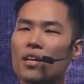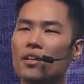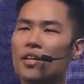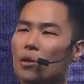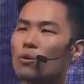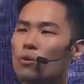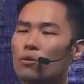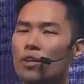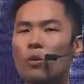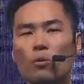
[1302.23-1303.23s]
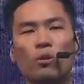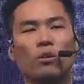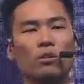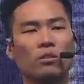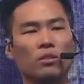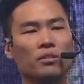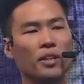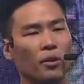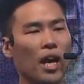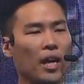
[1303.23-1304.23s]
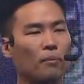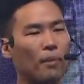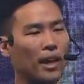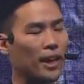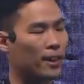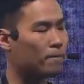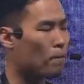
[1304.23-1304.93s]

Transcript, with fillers: new new world, new kind of money.